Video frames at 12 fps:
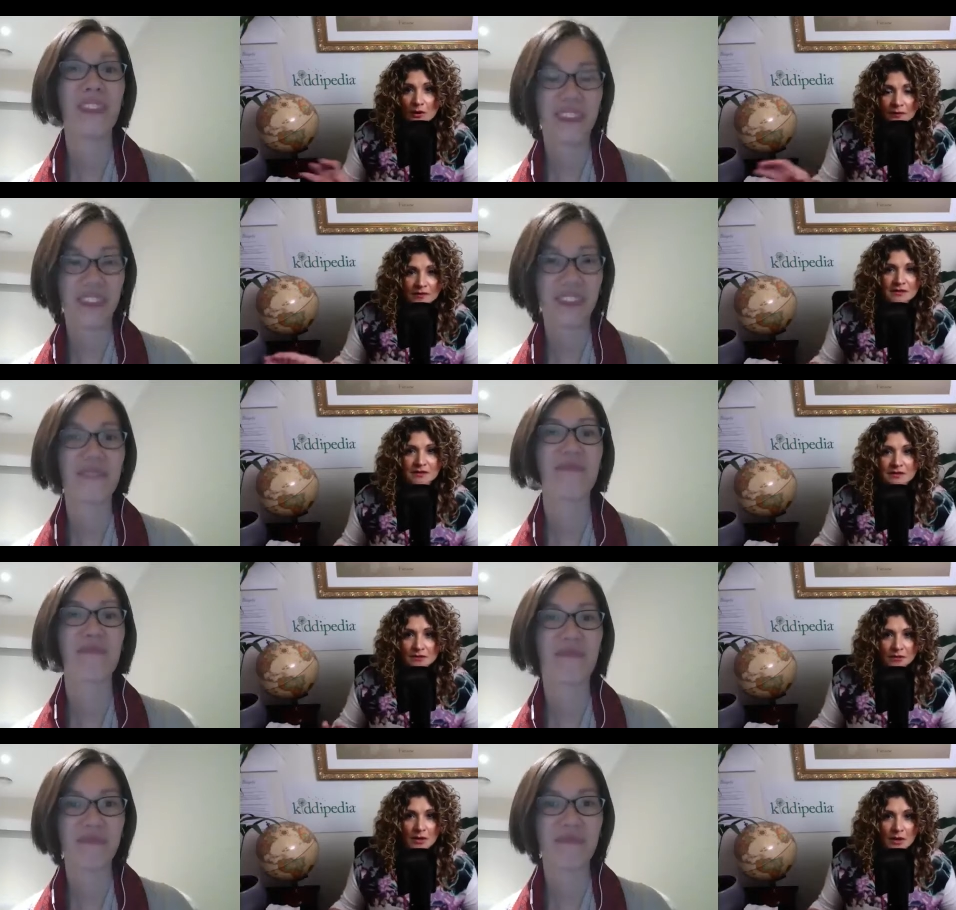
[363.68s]
Speaker 1: uh, this
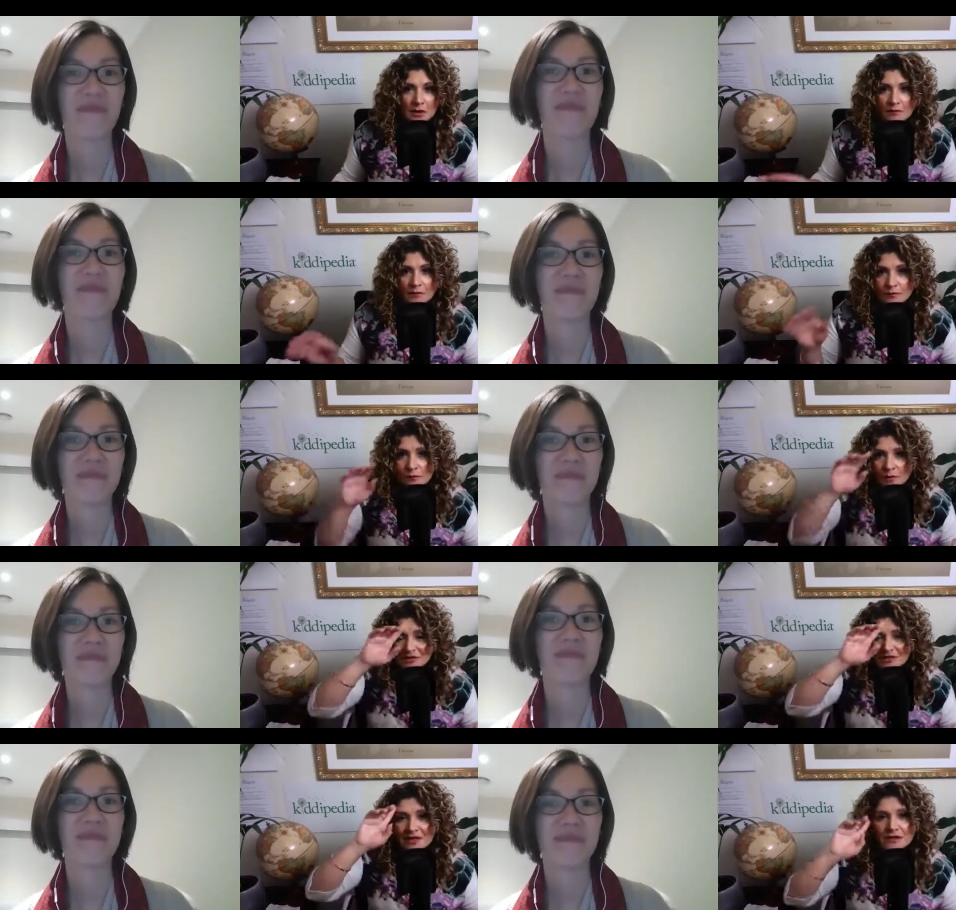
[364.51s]
is um,
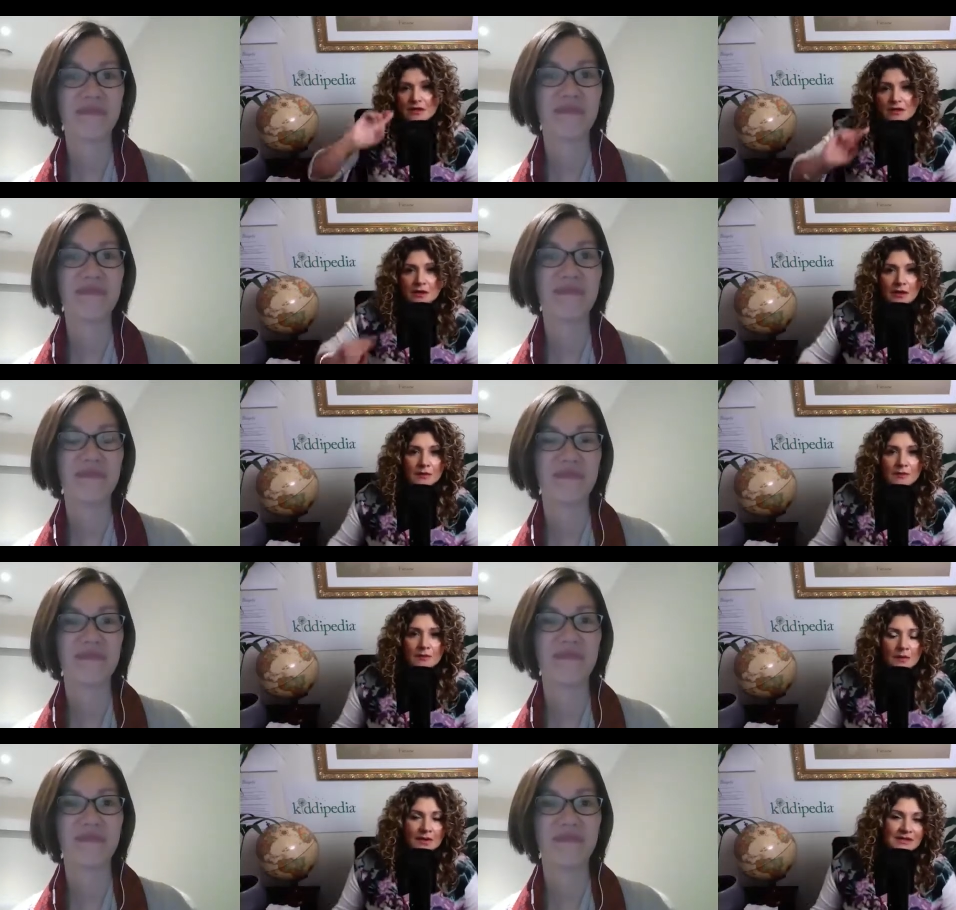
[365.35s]
not saying that
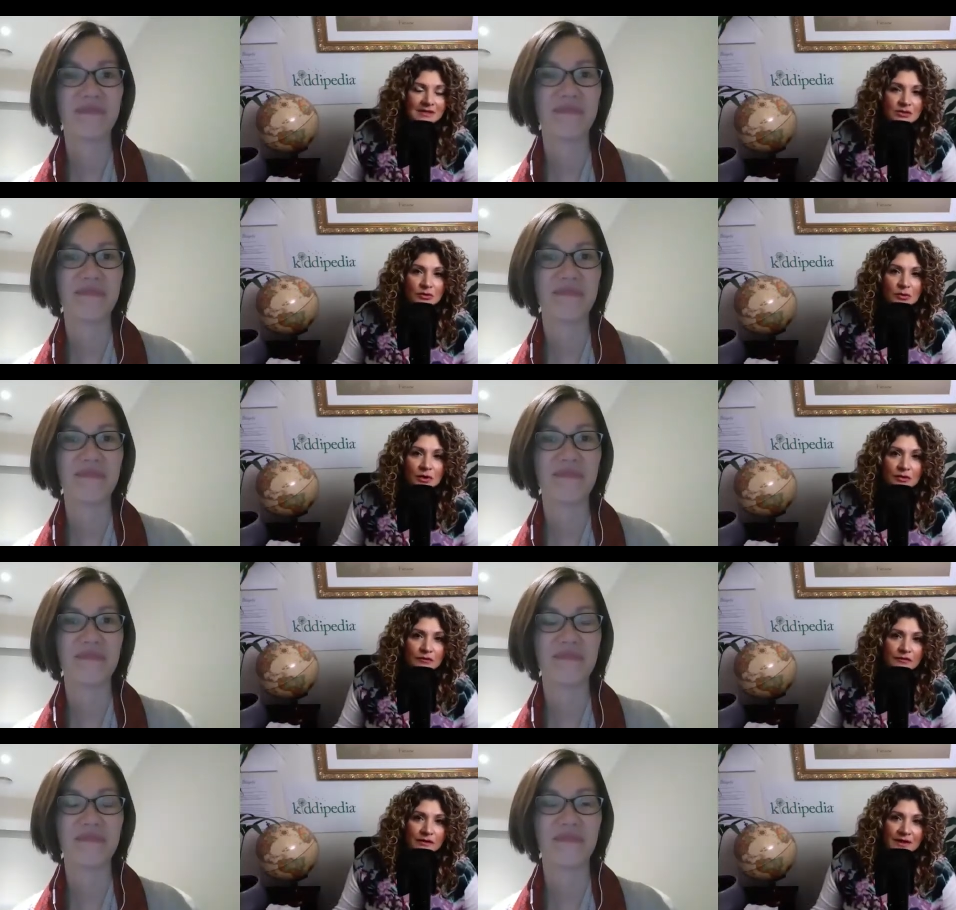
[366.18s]
um, essential
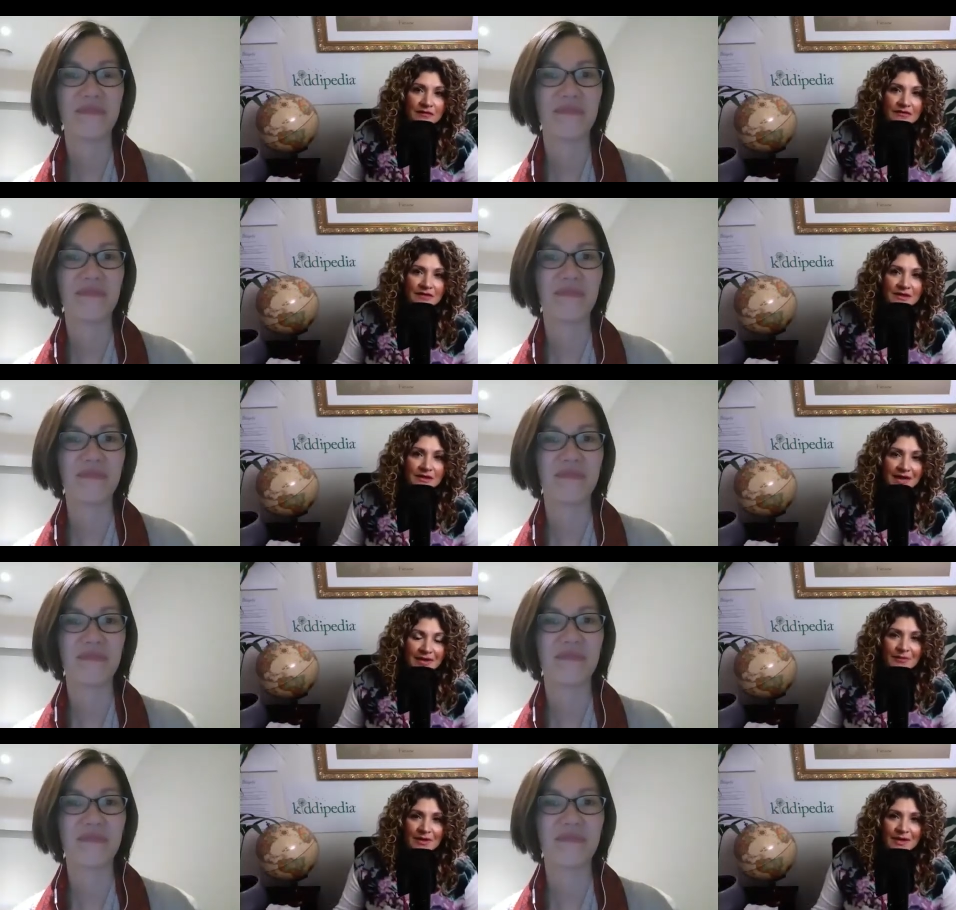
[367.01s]
oil for lavender
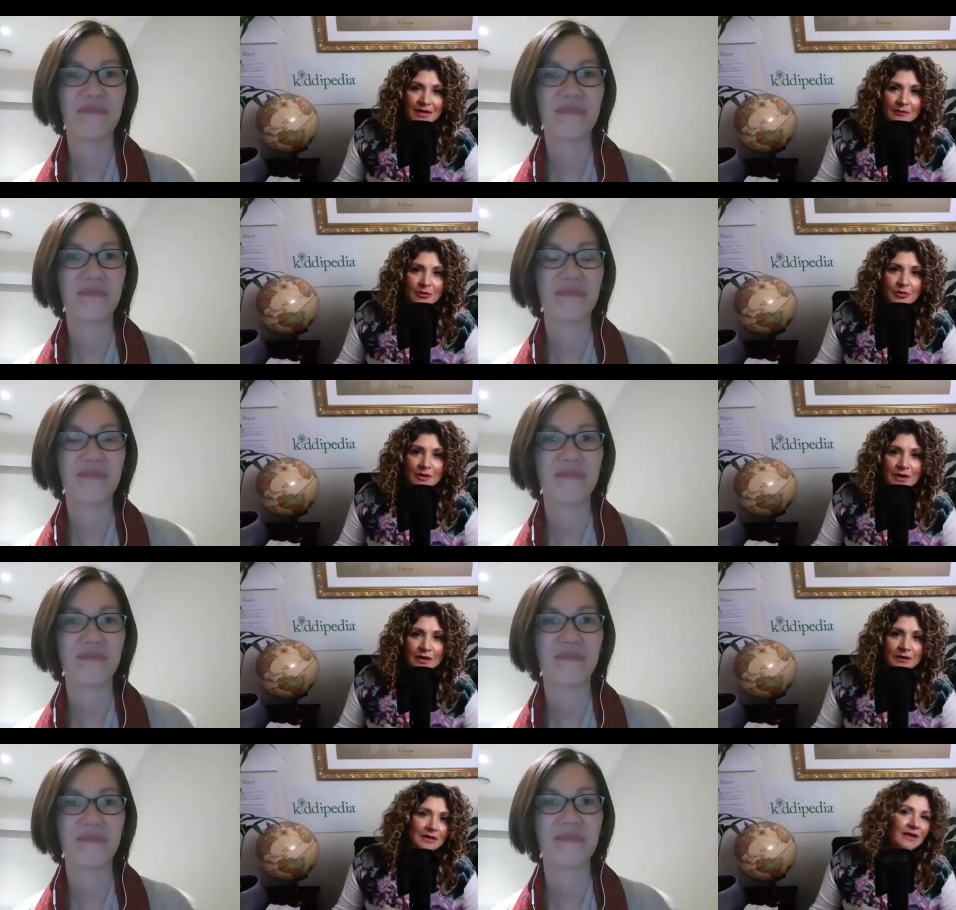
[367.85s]
can be edible,
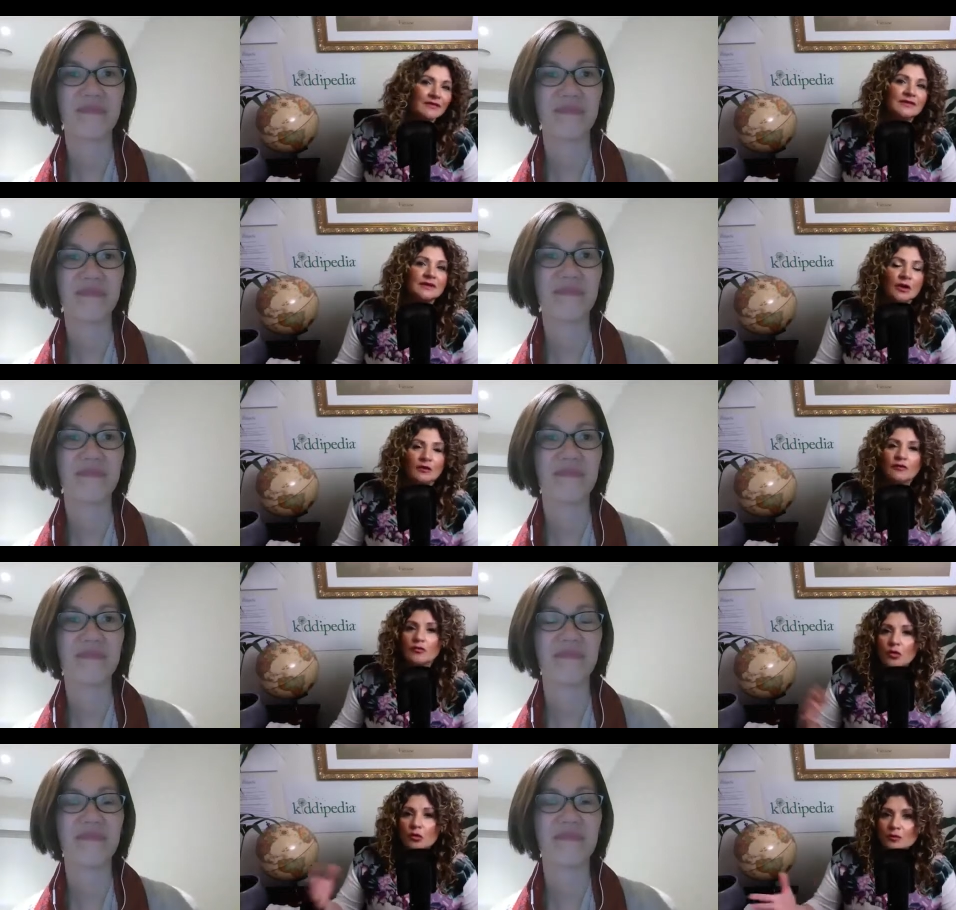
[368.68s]
but uh, lavender
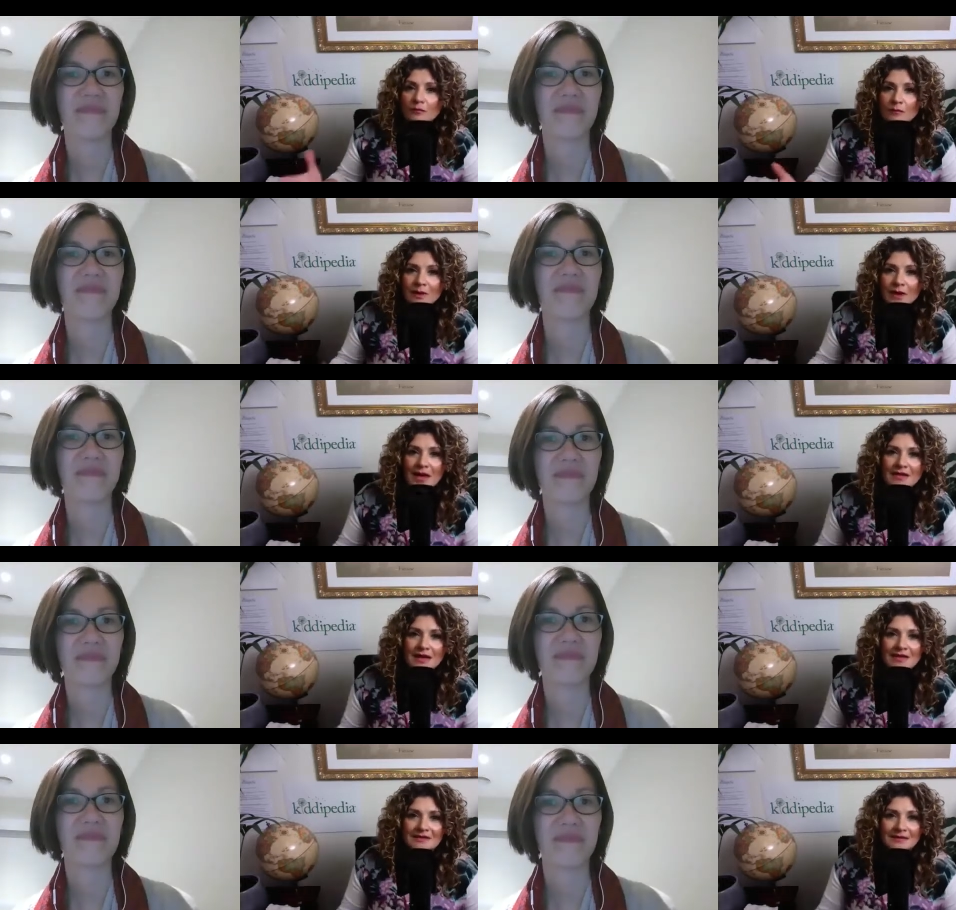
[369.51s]
overall
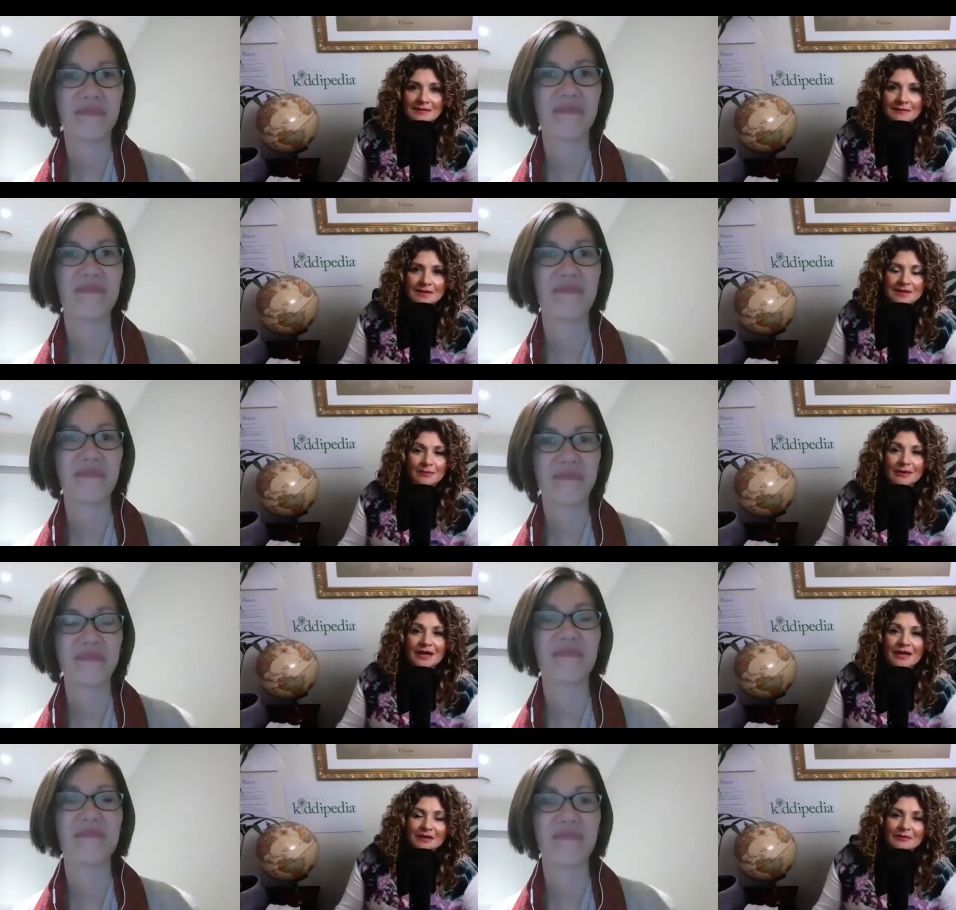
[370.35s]
as a as a
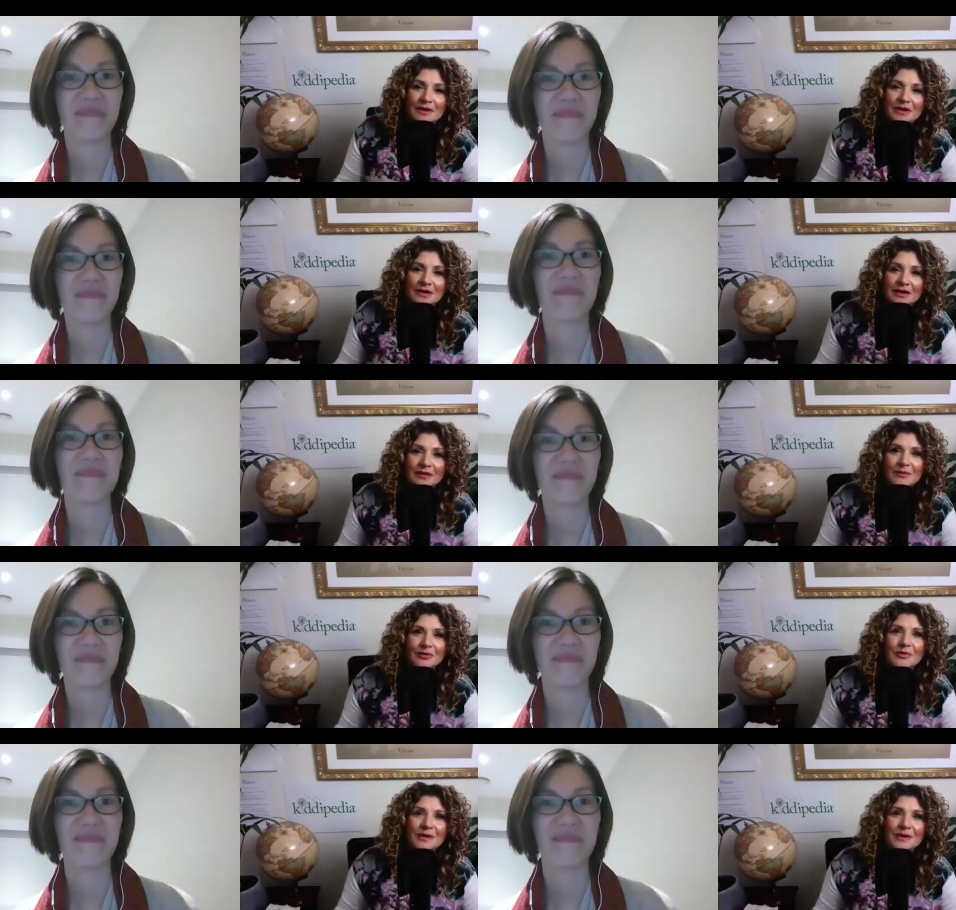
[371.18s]
plant can be edible.